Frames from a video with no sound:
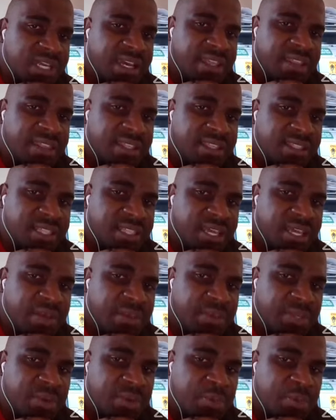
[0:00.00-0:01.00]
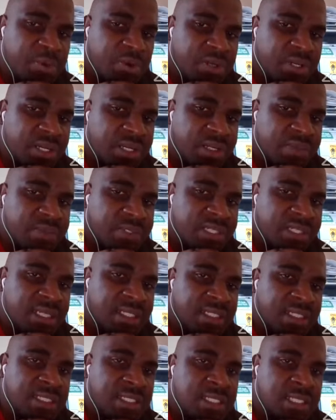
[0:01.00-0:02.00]
I think there are many programs
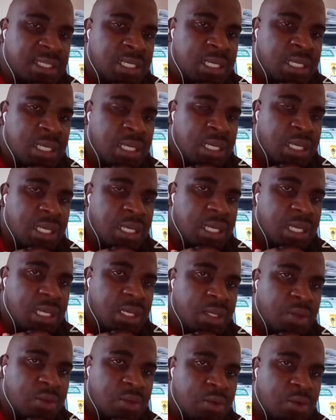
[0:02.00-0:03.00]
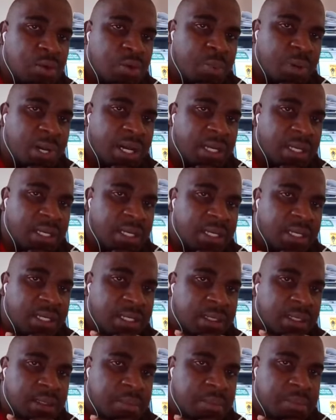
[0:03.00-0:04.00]
that
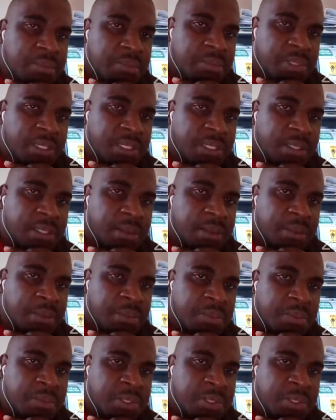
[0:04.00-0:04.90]
globally eh,